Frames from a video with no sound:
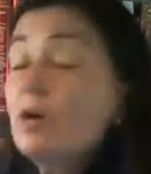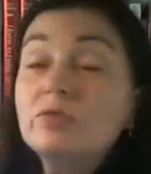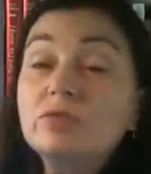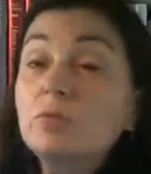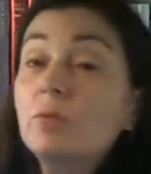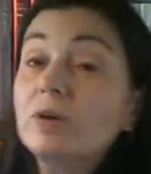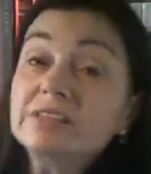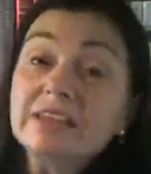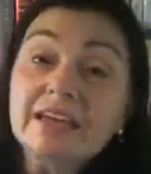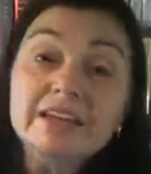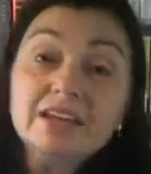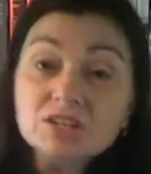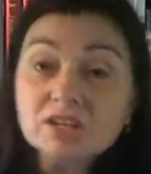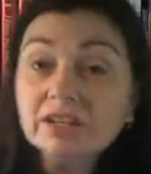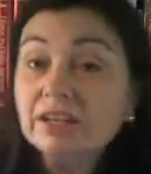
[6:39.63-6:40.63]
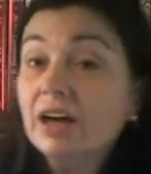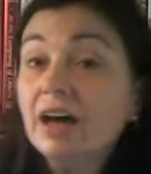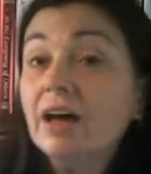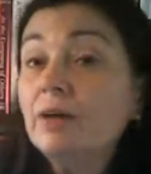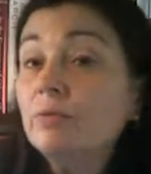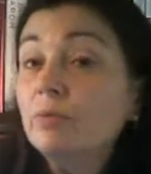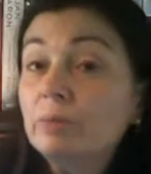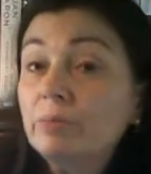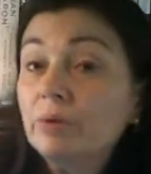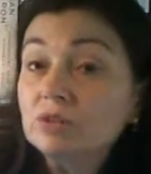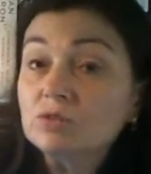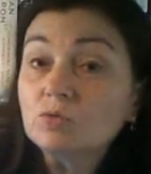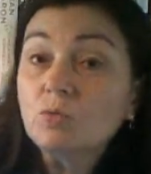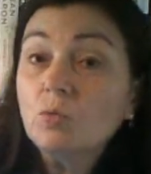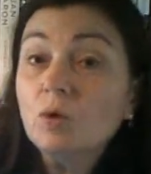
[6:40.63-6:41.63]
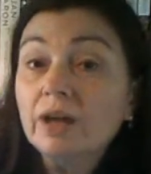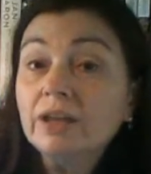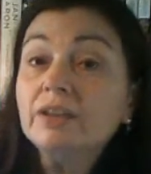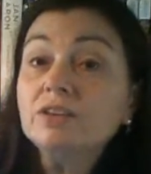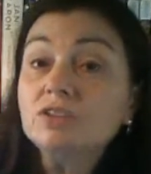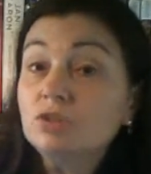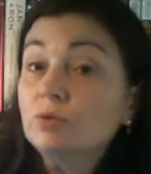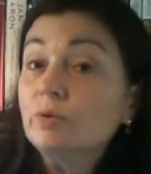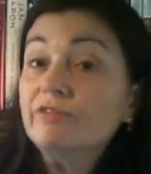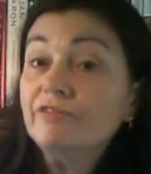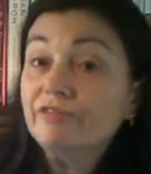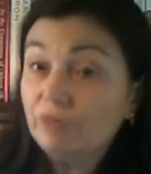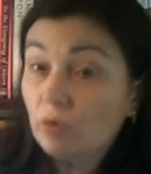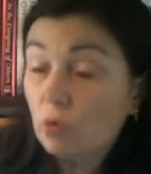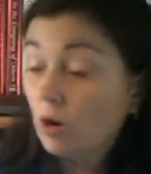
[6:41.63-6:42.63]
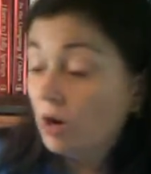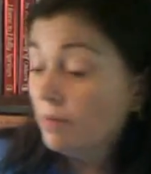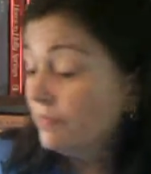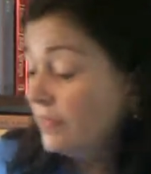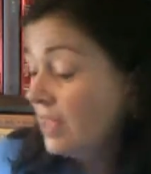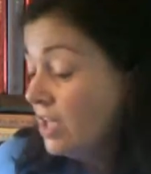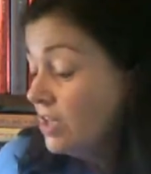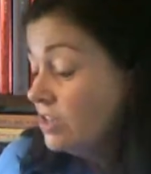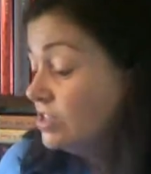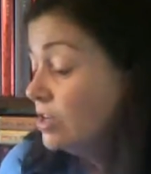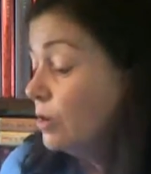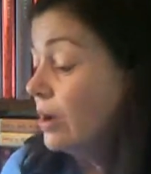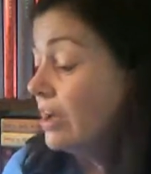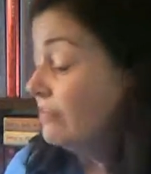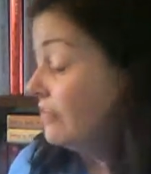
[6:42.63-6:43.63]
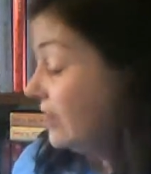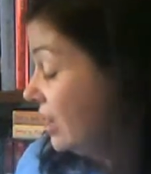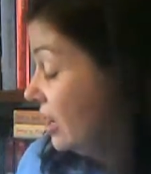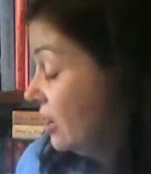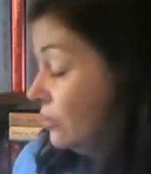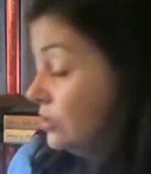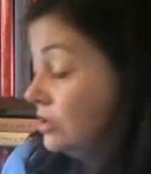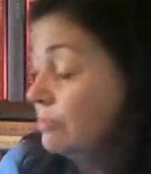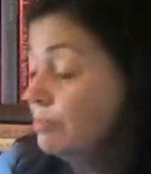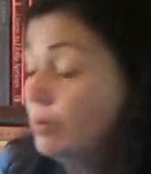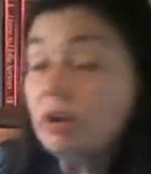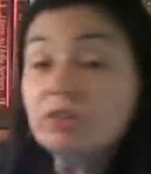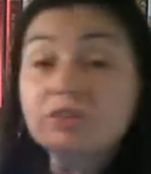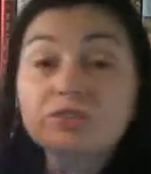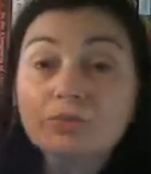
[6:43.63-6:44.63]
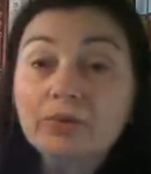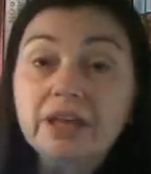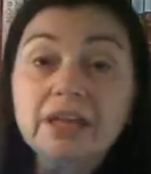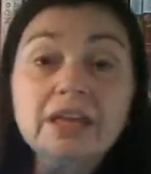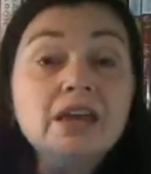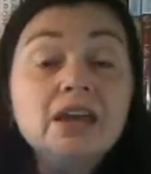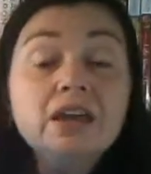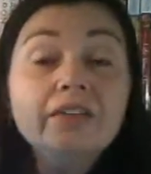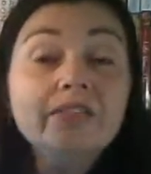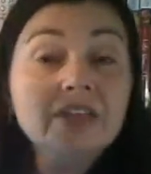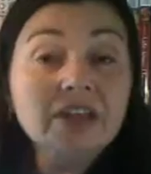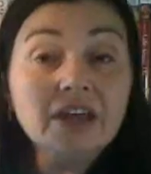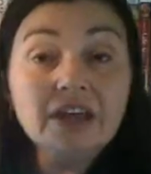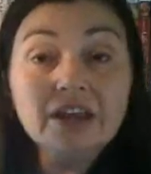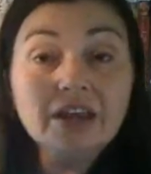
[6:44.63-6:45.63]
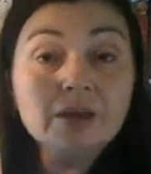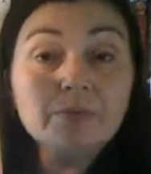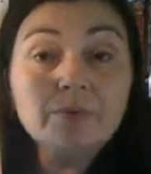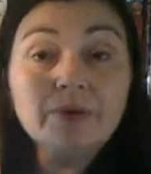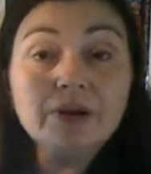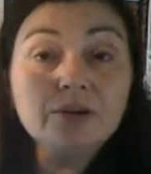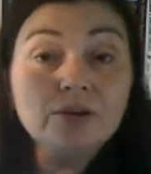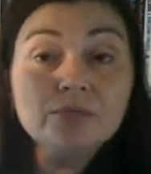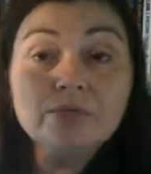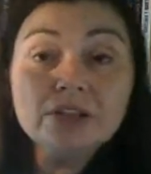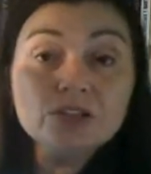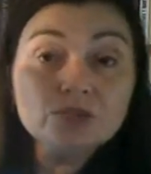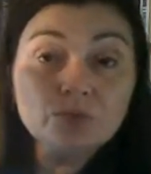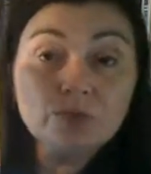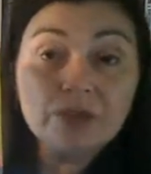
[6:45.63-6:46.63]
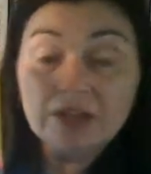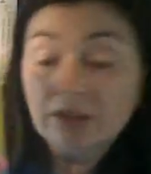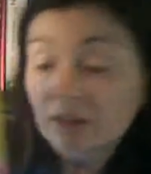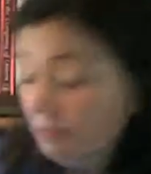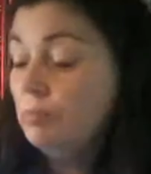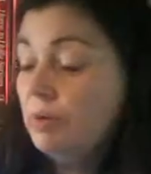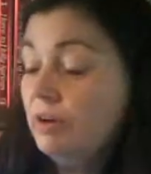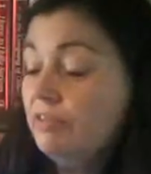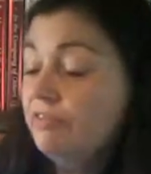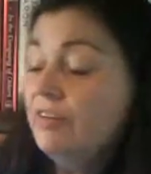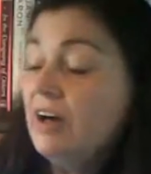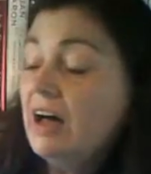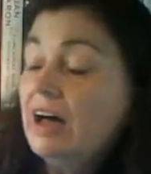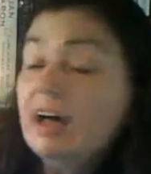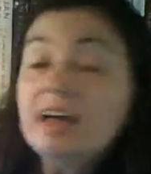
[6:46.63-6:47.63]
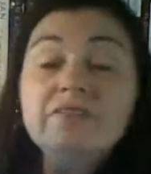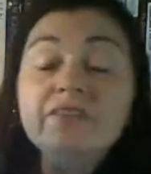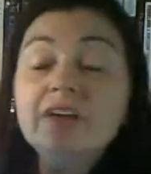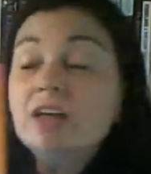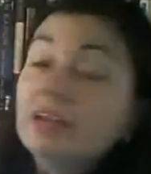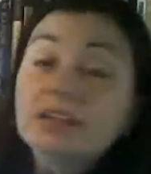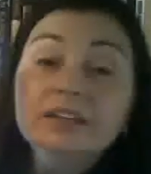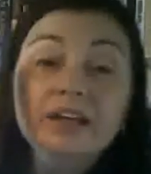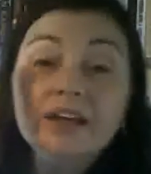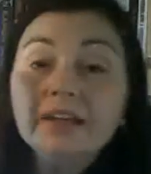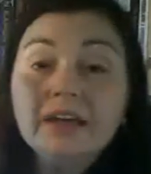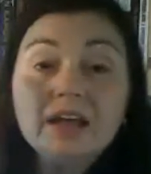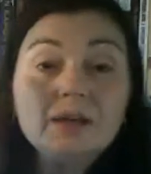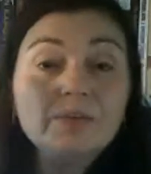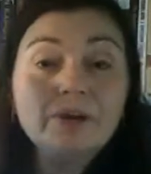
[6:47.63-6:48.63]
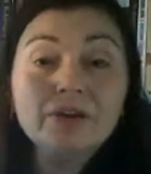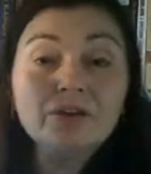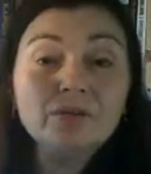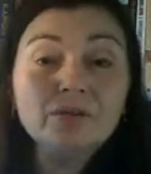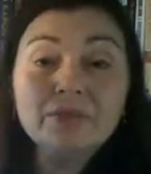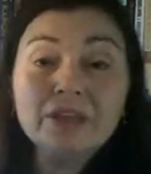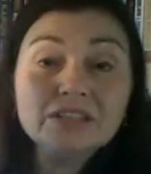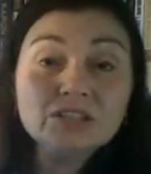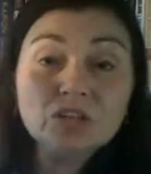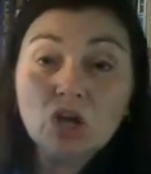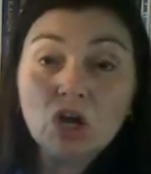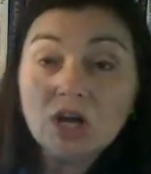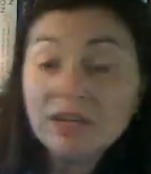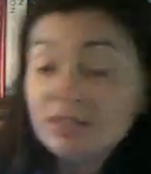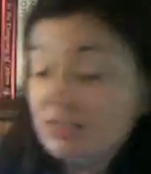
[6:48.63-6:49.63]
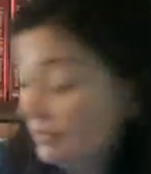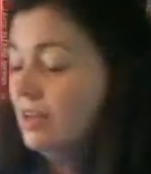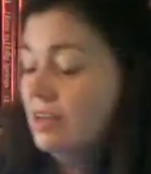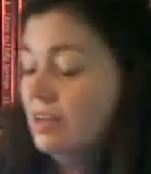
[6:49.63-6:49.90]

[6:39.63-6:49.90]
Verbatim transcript: The ones I initially got were books 1, 2, and 4. So I found book 3, The Yada Yada Prayer Group Gets Real, book 5, Yada Yada Prayer Group gets caught